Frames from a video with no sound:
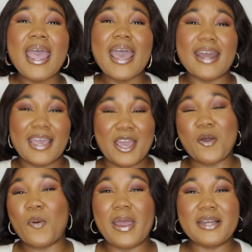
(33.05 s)
and I
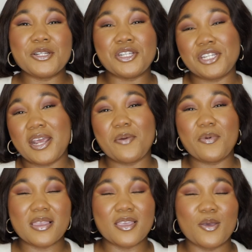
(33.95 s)
cannot wait to share
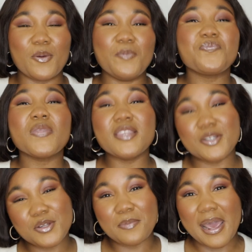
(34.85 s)
with you the
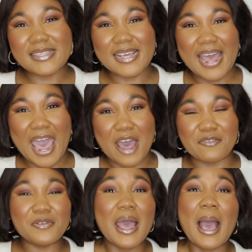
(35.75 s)
two bags that I have.